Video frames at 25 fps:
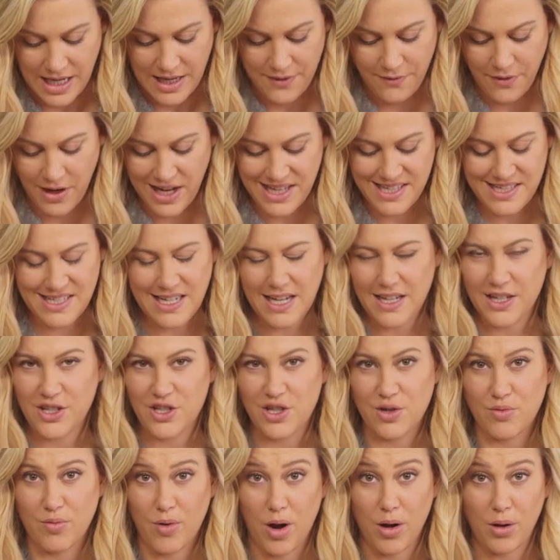If I started
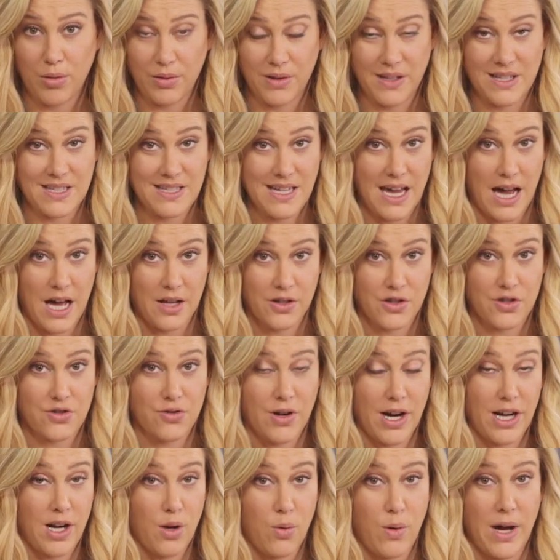to roll this out
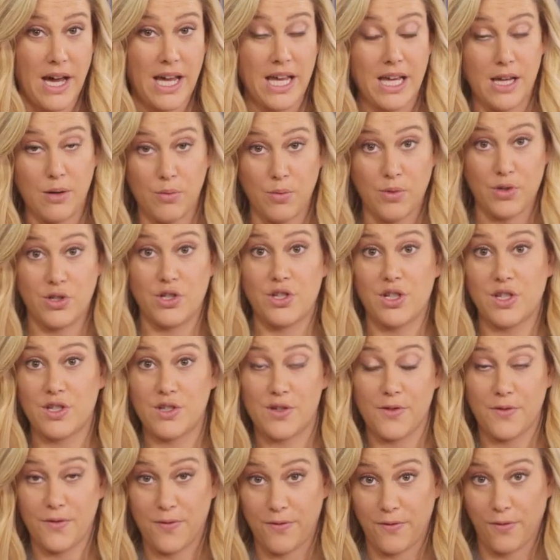straight away, it would
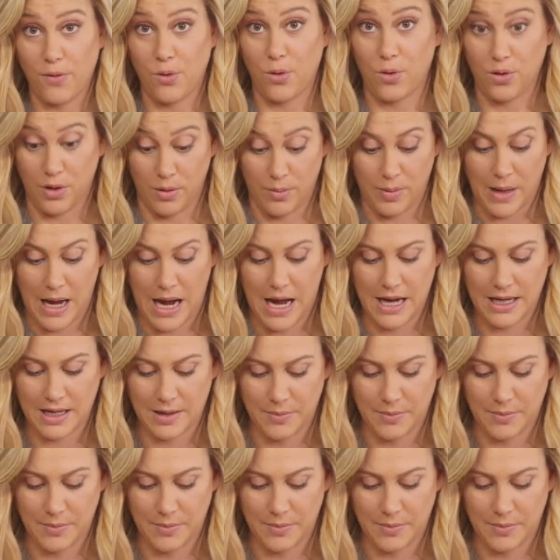just fall apart